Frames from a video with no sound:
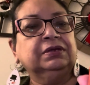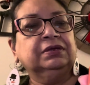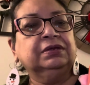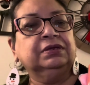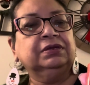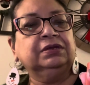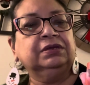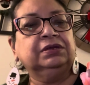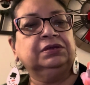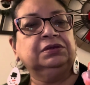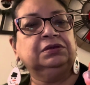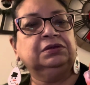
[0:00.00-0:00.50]

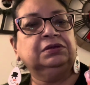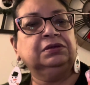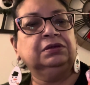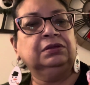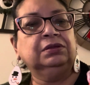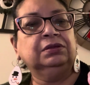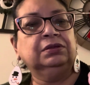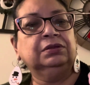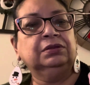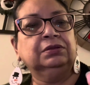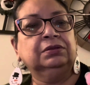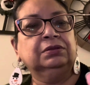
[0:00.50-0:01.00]

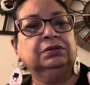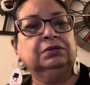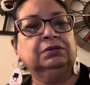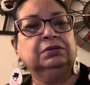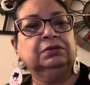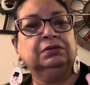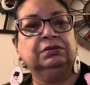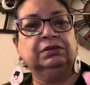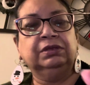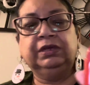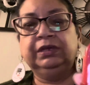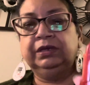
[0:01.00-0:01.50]
And,
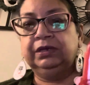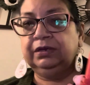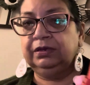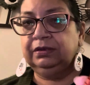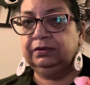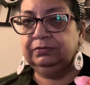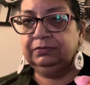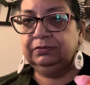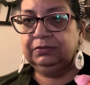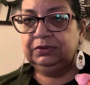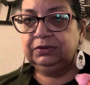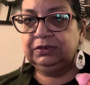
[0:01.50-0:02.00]
yeah,
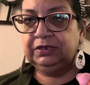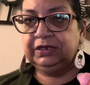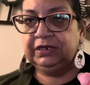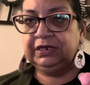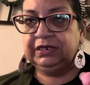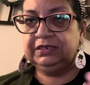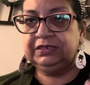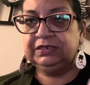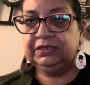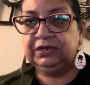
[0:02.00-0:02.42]
nice